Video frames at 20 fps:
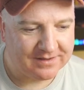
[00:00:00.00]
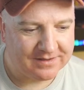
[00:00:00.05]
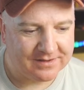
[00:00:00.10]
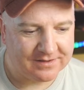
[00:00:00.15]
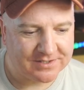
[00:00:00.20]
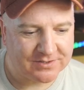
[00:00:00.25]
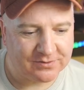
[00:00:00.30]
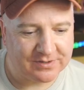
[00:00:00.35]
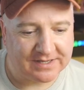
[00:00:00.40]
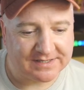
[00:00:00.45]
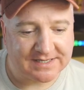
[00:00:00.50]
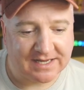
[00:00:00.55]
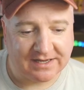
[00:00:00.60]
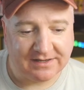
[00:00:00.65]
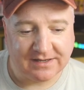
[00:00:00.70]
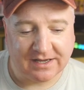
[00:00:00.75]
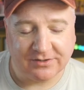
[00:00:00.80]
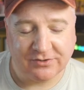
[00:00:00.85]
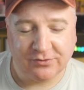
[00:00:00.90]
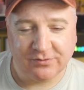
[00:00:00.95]
So yes, I,
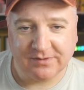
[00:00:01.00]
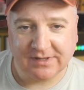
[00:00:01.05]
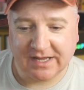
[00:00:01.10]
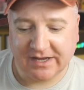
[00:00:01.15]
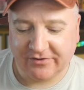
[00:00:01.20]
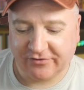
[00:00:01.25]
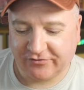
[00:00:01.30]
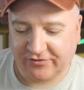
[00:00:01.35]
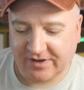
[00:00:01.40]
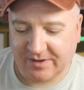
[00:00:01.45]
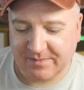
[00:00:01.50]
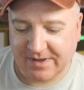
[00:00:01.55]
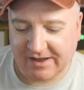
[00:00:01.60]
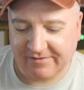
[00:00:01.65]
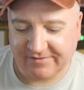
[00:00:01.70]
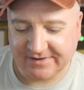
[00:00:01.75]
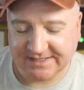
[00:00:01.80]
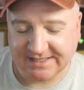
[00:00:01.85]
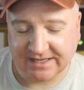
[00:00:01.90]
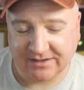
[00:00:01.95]
I do live stream
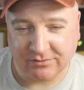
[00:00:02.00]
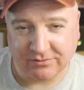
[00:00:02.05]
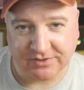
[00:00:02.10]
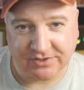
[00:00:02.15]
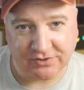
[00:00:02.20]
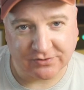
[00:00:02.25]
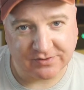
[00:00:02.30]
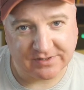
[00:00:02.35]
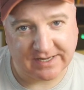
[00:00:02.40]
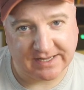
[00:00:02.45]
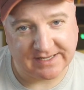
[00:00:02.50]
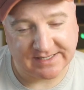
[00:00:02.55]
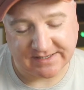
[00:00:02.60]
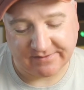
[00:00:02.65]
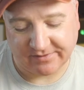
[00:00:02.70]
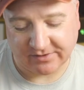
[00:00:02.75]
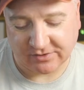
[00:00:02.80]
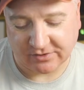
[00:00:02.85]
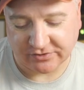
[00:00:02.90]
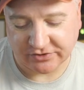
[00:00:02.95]
every single Sunday,
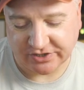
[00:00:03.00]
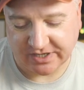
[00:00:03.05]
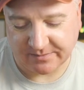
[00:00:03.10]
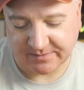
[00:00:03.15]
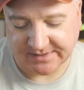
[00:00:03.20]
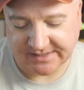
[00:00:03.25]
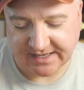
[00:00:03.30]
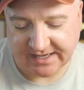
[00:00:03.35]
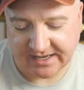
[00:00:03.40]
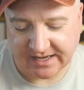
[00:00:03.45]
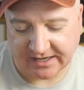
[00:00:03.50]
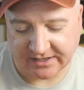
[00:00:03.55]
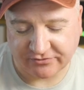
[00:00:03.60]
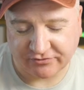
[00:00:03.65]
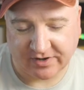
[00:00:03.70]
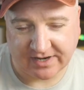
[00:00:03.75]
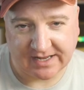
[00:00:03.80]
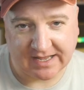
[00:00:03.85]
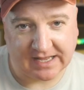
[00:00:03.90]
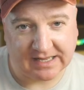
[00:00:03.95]
7 o'clock GMT. I
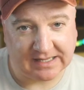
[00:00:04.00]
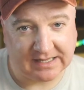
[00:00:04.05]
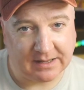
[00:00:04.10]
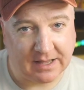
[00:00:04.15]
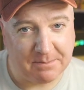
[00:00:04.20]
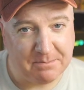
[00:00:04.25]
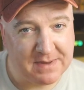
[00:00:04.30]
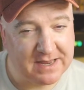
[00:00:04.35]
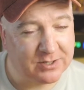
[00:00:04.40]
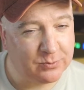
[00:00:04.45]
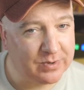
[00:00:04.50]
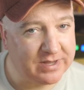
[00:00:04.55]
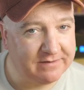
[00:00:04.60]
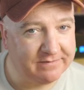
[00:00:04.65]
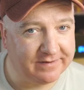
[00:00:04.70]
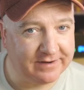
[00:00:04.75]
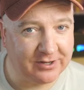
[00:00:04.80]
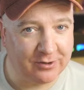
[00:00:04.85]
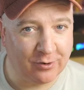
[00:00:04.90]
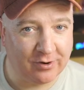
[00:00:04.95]
try and get a, a midweek
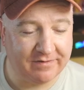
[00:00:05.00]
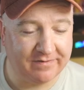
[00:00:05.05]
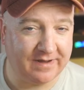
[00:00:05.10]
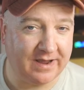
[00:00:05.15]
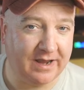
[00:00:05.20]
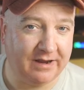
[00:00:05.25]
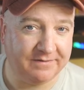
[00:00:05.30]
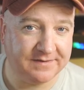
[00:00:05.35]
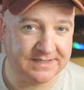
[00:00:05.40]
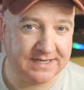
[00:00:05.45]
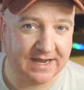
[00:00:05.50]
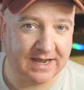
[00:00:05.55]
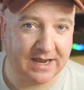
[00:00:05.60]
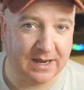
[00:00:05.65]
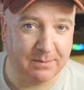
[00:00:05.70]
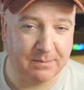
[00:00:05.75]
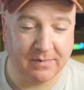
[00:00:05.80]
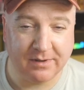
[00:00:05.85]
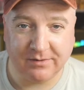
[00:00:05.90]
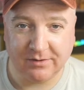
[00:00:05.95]
video if I have
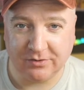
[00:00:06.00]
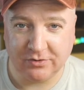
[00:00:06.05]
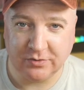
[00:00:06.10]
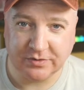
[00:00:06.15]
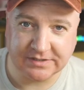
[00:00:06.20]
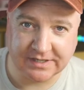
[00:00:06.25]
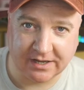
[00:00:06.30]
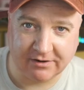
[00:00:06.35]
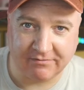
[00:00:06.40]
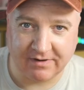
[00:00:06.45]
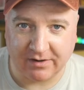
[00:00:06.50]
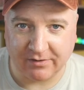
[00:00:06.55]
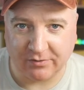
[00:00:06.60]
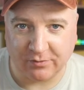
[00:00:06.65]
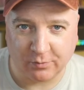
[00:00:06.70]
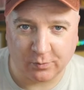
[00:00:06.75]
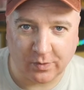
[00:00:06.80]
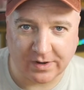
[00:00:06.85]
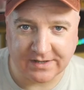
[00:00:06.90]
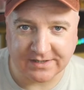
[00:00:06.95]
time, usually
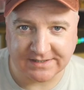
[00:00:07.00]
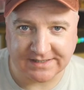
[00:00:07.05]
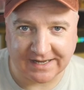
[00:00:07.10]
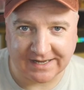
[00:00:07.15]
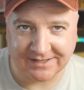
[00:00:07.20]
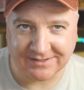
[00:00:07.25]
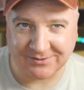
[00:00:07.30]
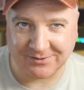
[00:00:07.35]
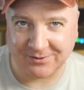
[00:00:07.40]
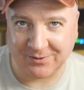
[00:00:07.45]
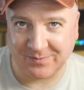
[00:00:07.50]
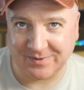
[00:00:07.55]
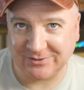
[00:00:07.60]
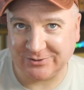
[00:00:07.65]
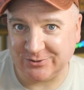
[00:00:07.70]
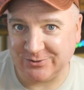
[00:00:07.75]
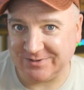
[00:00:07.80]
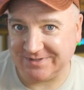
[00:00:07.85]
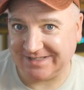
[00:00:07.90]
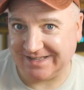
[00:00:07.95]
around Wednesday. So it could be
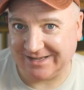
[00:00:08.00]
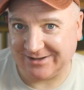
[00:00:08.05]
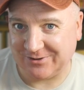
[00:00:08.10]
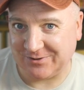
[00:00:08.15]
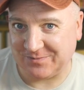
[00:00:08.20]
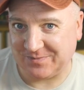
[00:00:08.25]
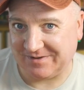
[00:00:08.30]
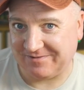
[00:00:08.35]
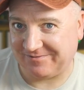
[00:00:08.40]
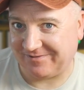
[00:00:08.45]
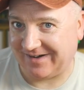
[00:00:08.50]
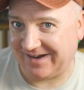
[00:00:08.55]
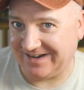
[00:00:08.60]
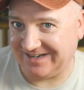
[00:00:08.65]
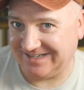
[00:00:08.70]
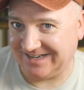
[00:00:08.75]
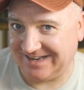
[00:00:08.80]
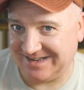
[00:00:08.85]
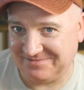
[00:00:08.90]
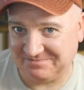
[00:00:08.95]
Tuesday, could be
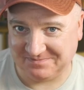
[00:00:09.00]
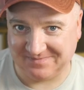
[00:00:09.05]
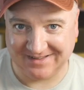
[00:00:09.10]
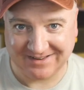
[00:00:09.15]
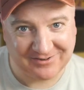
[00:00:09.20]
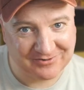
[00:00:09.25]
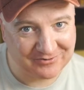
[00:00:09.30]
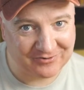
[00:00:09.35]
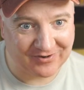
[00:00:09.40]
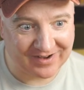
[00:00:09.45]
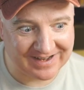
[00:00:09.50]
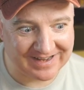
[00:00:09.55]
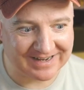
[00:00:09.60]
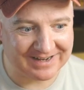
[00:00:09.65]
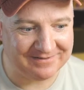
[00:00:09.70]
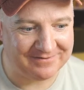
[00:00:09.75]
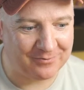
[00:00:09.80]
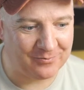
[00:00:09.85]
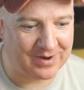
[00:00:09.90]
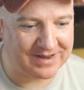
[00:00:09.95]
Friday. try and get
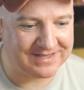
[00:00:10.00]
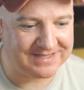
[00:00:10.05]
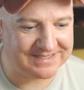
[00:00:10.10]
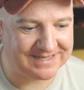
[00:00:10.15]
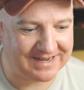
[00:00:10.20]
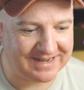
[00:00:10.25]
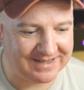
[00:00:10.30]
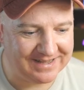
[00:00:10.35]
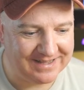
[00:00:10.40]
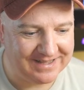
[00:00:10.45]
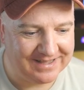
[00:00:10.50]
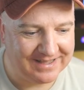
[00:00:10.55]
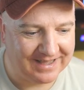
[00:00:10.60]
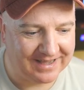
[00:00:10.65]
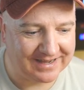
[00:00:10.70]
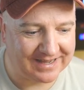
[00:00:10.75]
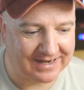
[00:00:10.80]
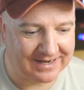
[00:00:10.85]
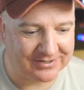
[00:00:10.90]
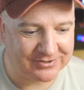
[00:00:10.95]
it for Wednesday.
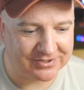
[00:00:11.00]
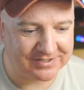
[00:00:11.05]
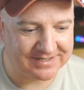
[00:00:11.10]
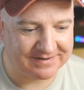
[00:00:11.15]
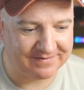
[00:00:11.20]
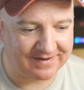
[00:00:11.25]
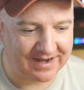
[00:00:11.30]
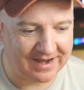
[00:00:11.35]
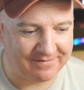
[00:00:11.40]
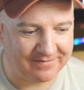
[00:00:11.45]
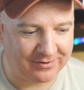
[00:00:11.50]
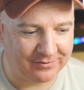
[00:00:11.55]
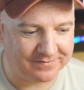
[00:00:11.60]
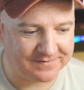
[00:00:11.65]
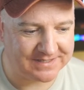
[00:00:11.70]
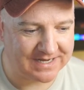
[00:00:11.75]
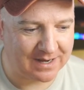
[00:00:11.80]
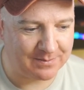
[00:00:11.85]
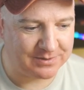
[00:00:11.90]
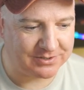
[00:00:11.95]
Again, it's just if I have enough
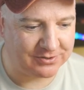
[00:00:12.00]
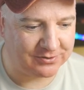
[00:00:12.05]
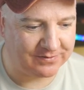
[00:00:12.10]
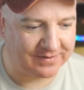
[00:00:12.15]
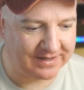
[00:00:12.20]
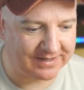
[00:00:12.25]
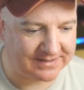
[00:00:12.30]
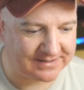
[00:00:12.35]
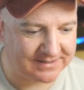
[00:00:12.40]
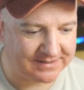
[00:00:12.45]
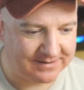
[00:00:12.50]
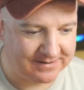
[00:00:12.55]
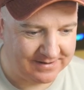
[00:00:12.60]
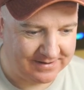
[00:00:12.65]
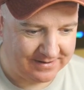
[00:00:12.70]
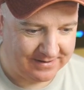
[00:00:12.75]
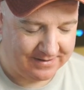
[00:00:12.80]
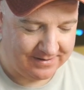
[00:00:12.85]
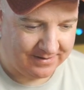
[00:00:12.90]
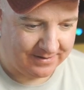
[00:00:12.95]
time to do that.
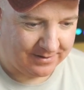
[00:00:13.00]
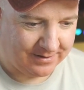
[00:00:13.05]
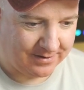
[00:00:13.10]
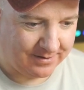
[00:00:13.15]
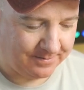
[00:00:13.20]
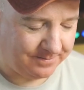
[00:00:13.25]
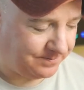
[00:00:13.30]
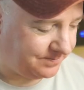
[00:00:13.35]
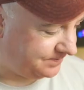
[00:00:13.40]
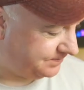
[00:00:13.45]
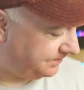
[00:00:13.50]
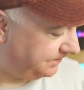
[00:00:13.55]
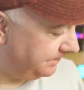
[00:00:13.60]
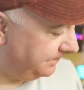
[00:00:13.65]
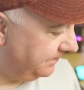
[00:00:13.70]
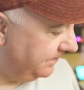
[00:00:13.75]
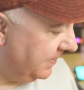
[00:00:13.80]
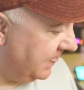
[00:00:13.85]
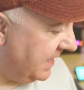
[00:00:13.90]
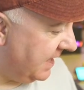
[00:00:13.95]
Um,
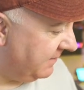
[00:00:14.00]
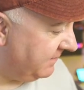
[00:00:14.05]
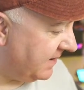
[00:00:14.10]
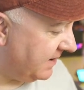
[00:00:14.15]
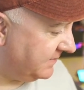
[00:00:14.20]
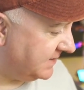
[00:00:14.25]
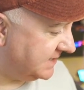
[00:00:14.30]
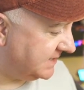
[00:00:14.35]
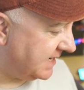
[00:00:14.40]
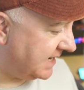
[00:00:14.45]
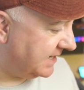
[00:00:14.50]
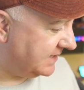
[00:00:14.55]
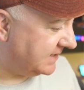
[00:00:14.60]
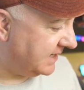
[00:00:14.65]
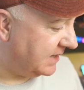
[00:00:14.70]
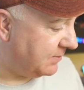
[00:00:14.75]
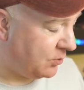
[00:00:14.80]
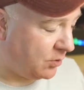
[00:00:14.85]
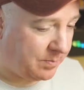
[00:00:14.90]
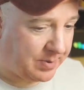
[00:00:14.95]
if I've designed
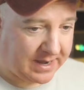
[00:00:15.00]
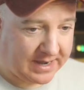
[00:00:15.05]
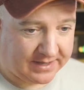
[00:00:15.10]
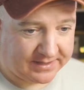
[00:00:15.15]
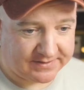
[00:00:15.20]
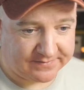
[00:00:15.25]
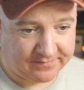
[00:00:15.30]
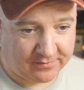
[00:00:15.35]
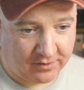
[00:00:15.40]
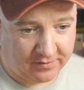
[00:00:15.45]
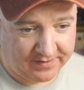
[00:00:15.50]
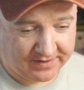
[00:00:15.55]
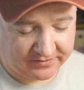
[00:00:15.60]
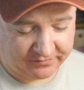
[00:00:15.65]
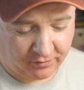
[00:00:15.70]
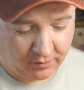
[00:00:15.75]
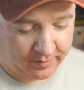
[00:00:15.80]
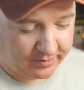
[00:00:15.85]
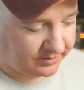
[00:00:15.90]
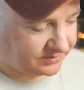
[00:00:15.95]
any more parts for
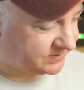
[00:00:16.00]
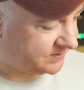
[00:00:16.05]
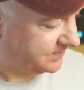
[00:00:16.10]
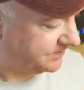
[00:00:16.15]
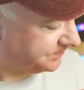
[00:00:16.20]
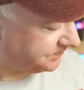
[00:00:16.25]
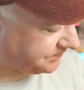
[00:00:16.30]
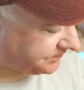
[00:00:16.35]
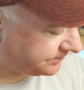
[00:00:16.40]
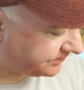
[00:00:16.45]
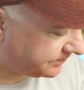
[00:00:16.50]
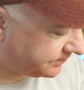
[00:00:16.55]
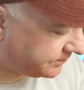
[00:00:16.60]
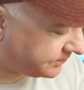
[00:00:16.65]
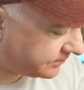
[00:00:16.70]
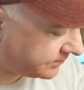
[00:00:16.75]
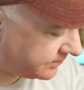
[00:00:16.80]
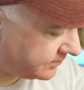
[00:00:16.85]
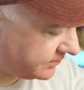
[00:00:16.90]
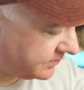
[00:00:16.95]
this robot,
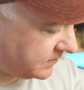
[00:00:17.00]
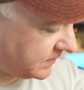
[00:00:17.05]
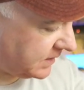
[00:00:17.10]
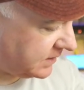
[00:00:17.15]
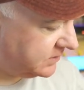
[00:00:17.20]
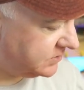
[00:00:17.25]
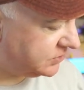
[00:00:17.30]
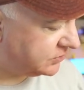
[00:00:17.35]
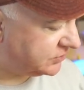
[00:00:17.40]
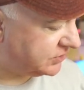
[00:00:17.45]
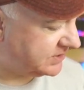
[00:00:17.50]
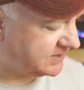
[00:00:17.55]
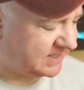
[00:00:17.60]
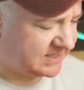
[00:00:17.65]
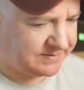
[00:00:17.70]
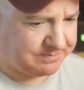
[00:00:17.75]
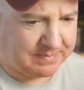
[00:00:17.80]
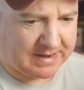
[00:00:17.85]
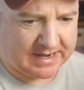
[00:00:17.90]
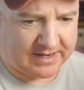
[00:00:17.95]
such as
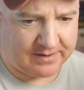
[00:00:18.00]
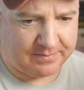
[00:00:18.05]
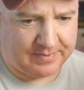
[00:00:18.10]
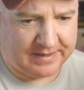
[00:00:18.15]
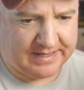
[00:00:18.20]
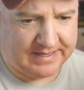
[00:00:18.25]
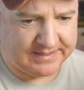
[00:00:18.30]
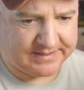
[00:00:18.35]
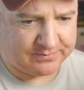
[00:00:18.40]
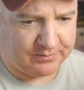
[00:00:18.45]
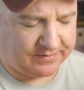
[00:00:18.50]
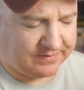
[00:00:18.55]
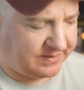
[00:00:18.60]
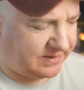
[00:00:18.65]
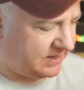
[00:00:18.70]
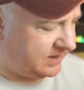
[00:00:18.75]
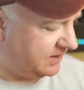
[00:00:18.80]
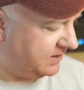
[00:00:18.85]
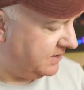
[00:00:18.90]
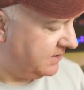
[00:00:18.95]
this back piece with
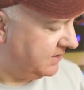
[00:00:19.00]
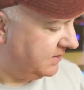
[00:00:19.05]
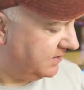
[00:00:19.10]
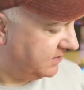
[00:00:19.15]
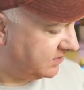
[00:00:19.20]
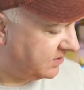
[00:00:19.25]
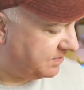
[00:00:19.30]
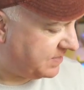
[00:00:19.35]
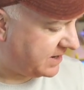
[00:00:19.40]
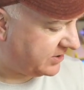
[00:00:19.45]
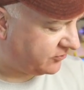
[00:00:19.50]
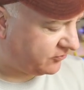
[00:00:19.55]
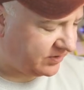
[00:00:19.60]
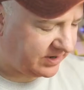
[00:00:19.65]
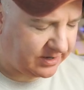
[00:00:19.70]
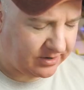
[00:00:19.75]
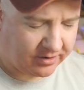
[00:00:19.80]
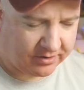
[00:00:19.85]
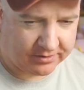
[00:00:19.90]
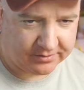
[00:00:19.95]
the, the
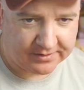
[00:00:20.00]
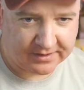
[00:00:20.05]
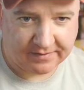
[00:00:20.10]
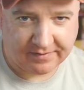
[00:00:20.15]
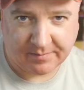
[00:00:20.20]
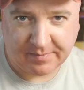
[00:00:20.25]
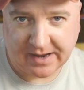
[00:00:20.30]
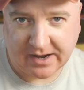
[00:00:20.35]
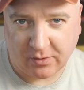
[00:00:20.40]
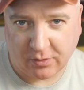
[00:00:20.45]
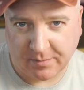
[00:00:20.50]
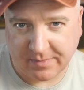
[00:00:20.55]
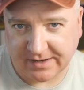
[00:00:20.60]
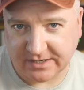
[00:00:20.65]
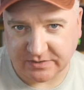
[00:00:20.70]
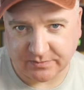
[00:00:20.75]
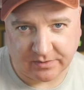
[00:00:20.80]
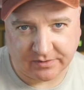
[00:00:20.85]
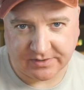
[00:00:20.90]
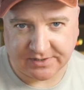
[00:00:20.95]
battery on and the power
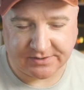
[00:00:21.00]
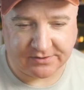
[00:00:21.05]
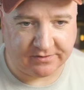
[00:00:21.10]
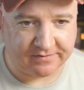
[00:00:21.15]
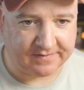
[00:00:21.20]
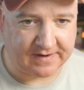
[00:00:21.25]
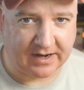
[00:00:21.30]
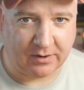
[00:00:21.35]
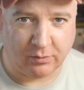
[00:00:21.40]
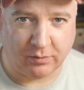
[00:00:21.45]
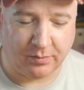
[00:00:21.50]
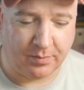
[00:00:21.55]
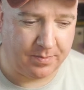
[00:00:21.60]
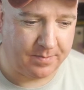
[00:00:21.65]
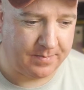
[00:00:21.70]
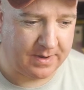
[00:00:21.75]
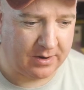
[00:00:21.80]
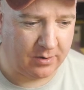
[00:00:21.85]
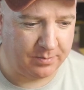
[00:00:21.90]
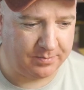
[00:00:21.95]
management and stuff, I will
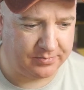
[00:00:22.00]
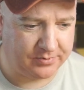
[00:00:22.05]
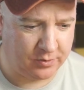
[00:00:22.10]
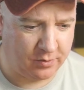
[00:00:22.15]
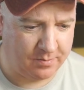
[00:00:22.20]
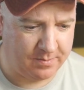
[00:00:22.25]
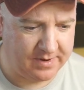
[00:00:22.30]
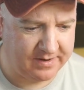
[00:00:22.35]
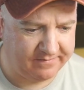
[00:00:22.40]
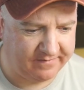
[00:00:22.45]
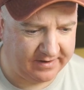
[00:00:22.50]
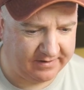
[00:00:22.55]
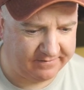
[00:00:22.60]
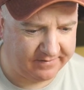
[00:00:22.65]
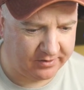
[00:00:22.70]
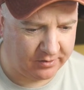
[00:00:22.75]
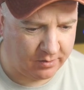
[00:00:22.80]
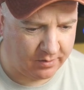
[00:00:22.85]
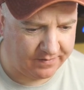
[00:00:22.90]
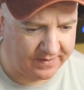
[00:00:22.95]
I'll do a midweek
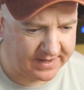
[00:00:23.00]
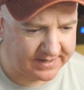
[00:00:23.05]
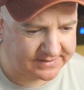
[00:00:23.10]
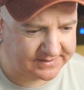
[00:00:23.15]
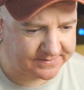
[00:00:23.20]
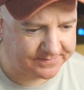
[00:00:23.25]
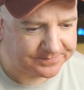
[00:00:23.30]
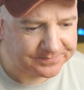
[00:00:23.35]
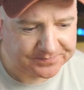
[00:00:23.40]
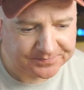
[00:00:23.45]
video on that.